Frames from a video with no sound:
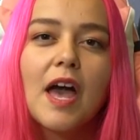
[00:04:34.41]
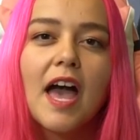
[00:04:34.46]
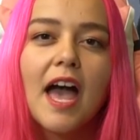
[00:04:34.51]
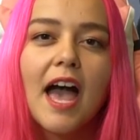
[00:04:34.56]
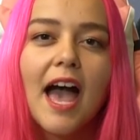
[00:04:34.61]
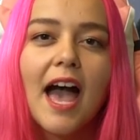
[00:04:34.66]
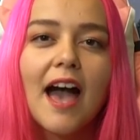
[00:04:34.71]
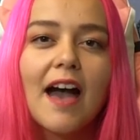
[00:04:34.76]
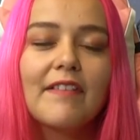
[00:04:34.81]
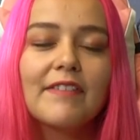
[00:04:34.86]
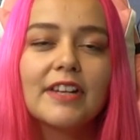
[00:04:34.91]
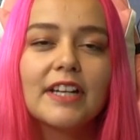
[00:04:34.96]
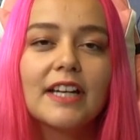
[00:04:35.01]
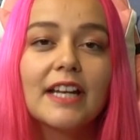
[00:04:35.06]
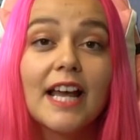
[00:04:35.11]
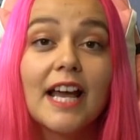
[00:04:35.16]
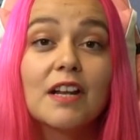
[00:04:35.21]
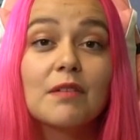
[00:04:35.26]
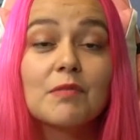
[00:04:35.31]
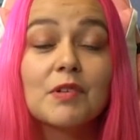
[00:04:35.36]
having
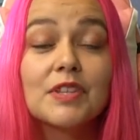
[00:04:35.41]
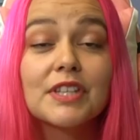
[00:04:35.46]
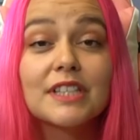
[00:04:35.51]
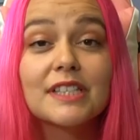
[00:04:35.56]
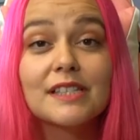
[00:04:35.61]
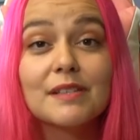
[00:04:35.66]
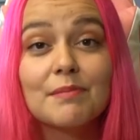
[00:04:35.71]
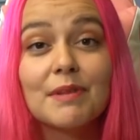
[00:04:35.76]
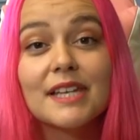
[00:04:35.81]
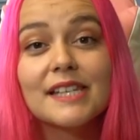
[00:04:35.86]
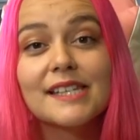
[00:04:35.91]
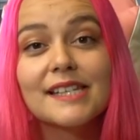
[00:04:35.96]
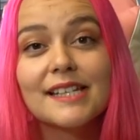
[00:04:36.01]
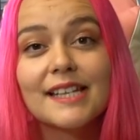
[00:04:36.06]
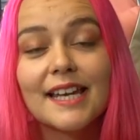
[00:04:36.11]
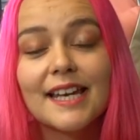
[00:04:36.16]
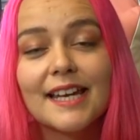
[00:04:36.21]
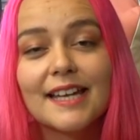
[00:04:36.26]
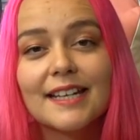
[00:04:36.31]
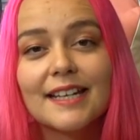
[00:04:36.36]
an animal that's
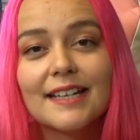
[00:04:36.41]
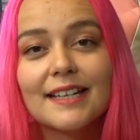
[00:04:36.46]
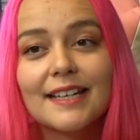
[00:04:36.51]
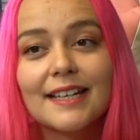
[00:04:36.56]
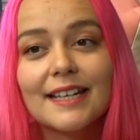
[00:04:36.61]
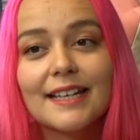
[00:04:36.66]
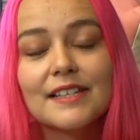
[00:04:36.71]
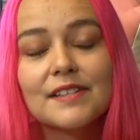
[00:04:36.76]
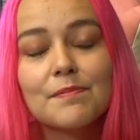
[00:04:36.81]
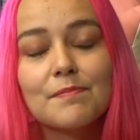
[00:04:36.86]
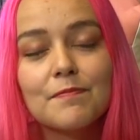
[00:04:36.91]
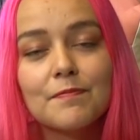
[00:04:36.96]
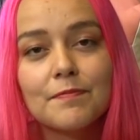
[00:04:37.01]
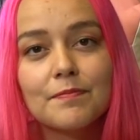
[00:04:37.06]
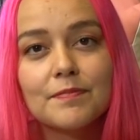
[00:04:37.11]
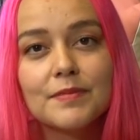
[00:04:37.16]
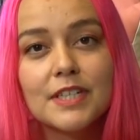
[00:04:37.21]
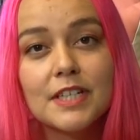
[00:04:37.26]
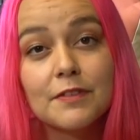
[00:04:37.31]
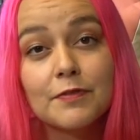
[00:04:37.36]
domesticated is
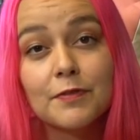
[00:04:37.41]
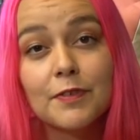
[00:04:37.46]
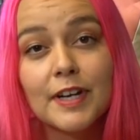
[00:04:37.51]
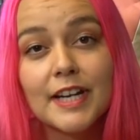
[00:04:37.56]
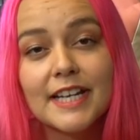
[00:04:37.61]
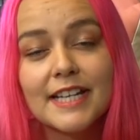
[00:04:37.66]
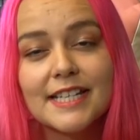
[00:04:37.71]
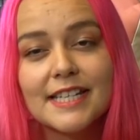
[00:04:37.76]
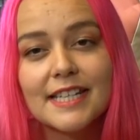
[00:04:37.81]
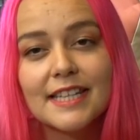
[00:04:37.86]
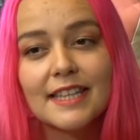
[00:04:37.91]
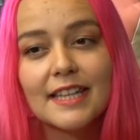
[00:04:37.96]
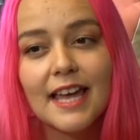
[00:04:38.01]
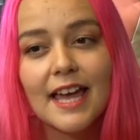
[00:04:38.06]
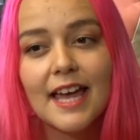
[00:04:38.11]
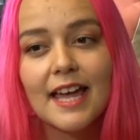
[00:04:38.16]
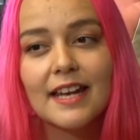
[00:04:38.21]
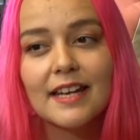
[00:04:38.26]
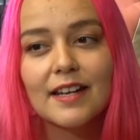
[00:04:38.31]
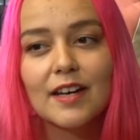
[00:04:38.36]
different
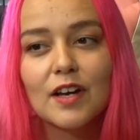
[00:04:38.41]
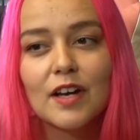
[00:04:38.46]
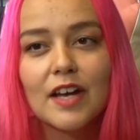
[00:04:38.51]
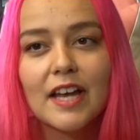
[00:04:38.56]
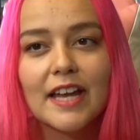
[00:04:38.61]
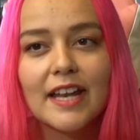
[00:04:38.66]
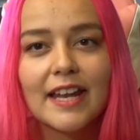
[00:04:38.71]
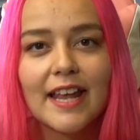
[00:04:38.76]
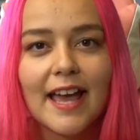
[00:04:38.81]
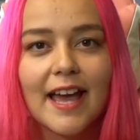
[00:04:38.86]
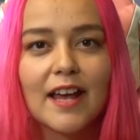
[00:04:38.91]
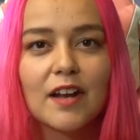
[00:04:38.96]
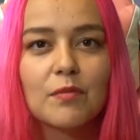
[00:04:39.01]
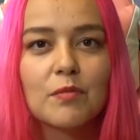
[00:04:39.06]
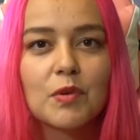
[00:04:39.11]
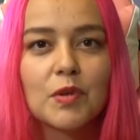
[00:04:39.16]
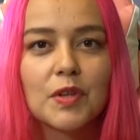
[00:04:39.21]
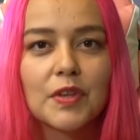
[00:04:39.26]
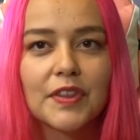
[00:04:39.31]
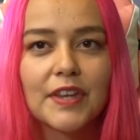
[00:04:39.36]
than an
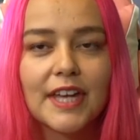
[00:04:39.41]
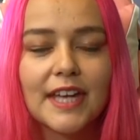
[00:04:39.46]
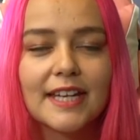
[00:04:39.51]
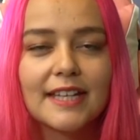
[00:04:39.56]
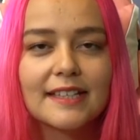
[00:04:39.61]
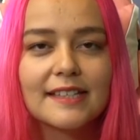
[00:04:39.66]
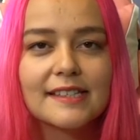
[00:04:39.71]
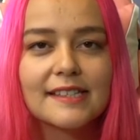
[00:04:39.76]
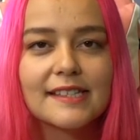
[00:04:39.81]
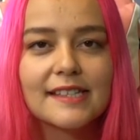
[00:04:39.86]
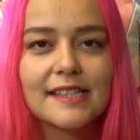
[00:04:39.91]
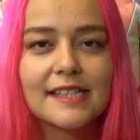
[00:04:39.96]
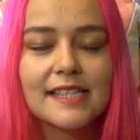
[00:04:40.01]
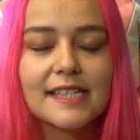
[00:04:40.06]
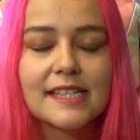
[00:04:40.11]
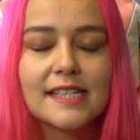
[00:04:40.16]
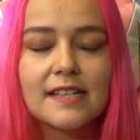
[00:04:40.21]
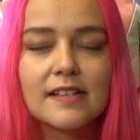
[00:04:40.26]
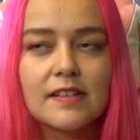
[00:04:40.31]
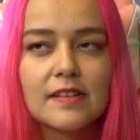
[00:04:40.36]
animal that is
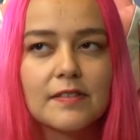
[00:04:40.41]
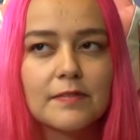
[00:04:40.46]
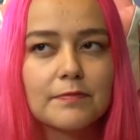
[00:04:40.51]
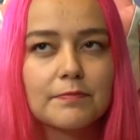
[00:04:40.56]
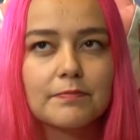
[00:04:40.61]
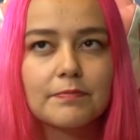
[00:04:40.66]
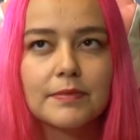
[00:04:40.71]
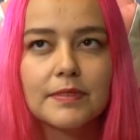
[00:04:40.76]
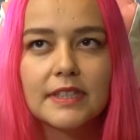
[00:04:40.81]
still